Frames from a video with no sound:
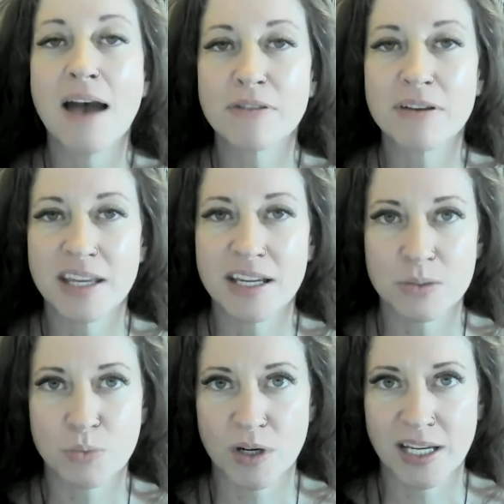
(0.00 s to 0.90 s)

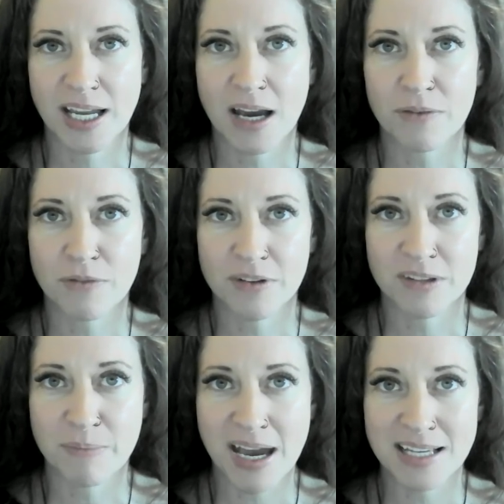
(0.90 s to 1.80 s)
Everything is working out
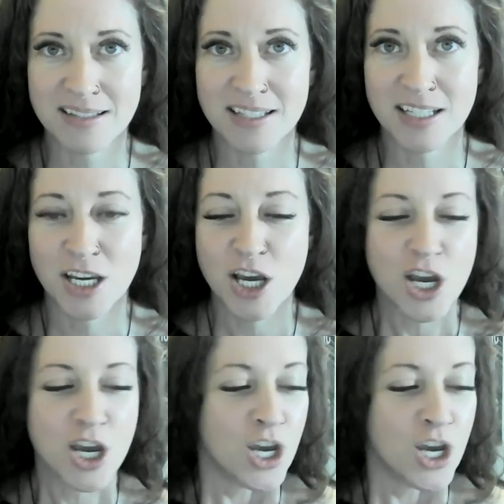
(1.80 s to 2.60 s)
for the best.